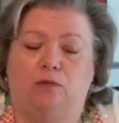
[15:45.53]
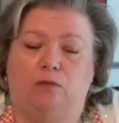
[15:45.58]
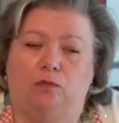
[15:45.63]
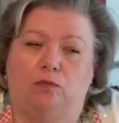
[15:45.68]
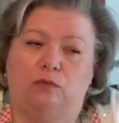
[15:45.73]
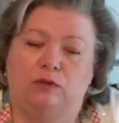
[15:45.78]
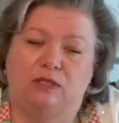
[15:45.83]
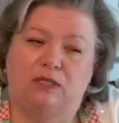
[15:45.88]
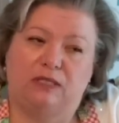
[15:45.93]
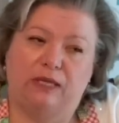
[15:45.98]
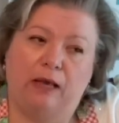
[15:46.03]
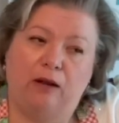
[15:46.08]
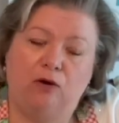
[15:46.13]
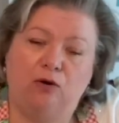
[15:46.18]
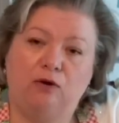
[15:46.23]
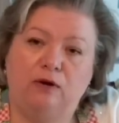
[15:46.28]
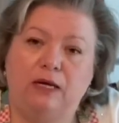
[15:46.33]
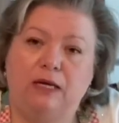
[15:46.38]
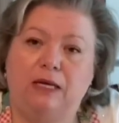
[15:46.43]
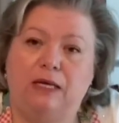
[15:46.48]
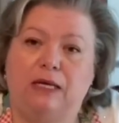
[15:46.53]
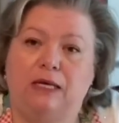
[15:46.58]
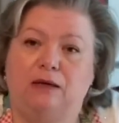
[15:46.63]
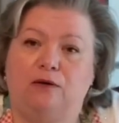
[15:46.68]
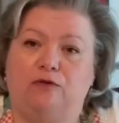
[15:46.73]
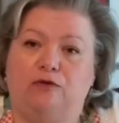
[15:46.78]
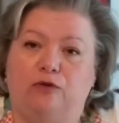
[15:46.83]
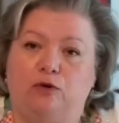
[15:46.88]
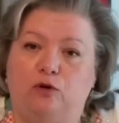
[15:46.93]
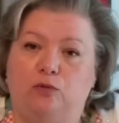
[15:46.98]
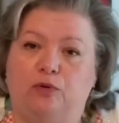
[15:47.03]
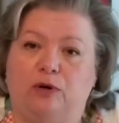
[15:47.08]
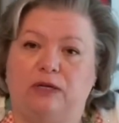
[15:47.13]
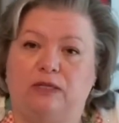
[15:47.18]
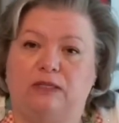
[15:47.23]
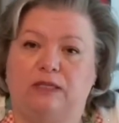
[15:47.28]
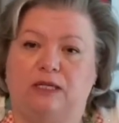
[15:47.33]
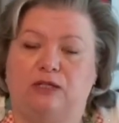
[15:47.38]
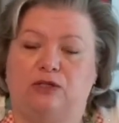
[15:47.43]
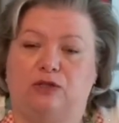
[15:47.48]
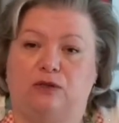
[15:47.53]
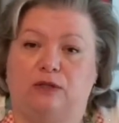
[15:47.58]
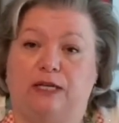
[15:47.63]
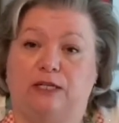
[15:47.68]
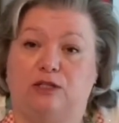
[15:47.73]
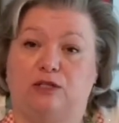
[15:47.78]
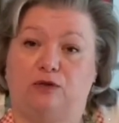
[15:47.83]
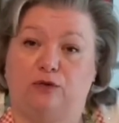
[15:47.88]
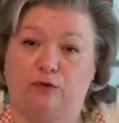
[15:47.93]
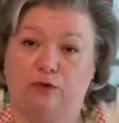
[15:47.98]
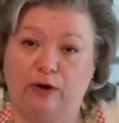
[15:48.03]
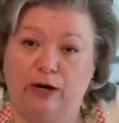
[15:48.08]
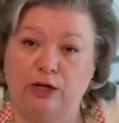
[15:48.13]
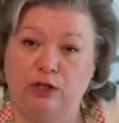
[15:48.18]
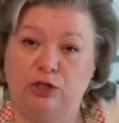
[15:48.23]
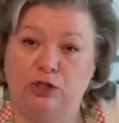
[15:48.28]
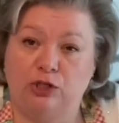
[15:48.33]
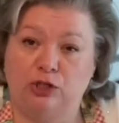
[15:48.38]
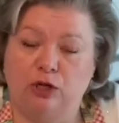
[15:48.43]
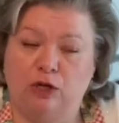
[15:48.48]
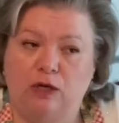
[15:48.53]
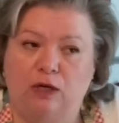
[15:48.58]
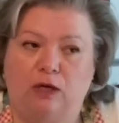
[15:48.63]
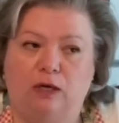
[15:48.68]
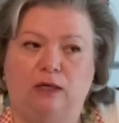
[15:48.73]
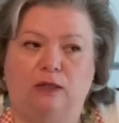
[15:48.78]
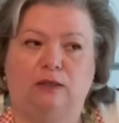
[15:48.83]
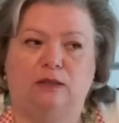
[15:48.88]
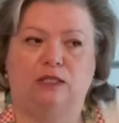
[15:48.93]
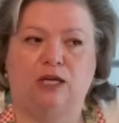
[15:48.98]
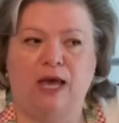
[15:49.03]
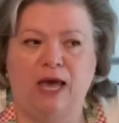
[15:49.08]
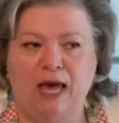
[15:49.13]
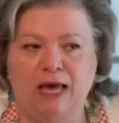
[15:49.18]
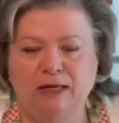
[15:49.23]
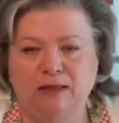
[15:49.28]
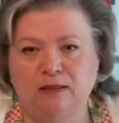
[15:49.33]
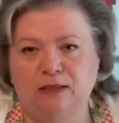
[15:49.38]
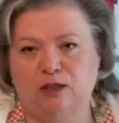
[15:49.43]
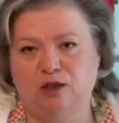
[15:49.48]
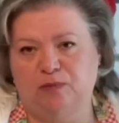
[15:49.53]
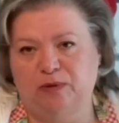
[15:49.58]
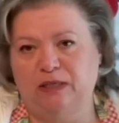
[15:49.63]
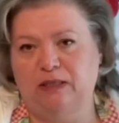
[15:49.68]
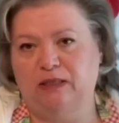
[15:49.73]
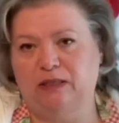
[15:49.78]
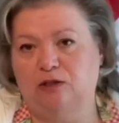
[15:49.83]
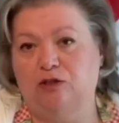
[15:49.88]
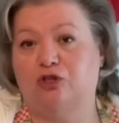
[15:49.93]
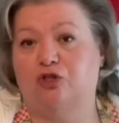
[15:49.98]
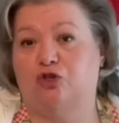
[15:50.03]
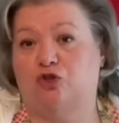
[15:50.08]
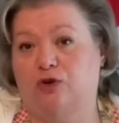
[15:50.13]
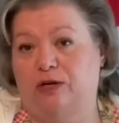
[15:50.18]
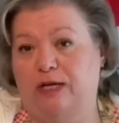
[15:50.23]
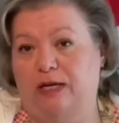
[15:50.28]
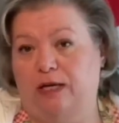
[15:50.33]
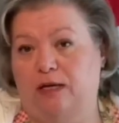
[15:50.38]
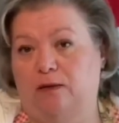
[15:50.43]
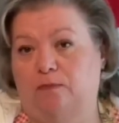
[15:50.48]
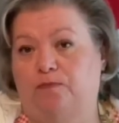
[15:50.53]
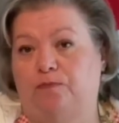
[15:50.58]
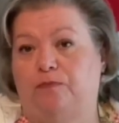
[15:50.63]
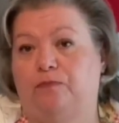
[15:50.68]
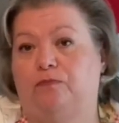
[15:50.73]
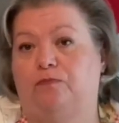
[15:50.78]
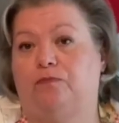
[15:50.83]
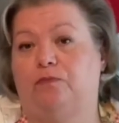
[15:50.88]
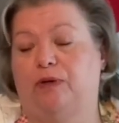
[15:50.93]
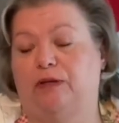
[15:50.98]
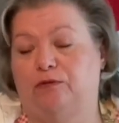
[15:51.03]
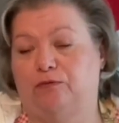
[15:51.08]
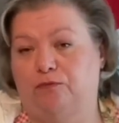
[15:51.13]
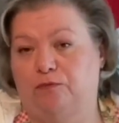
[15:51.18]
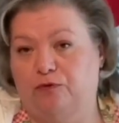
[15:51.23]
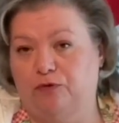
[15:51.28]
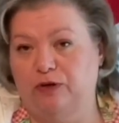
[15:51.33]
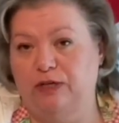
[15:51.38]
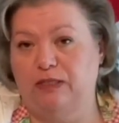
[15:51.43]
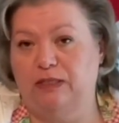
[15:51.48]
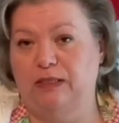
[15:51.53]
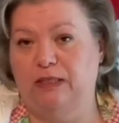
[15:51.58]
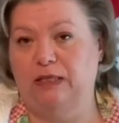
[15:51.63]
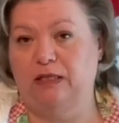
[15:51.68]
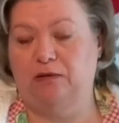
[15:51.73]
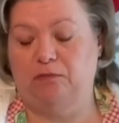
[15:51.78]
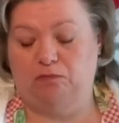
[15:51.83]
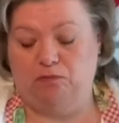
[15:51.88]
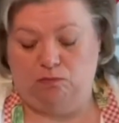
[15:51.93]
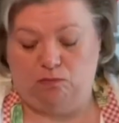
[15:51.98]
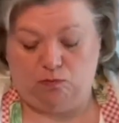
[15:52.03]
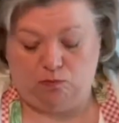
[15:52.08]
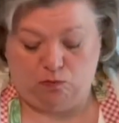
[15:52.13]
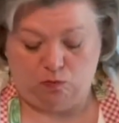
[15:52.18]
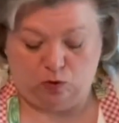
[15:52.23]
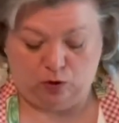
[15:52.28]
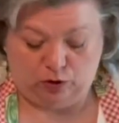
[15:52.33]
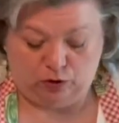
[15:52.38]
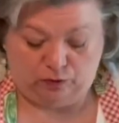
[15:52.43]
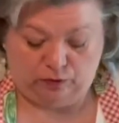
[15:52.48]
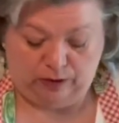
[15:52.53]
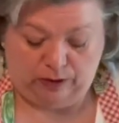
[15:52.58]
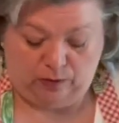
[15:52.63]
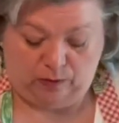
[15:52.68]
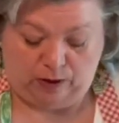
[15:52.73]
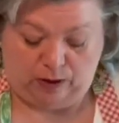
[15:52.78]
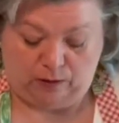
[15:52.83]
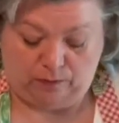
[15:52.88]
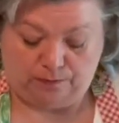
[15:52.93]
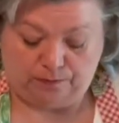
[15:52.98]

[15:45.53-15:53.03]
Celery in a food processor that's fresh tends to be a little stringy, but freezing it works really well.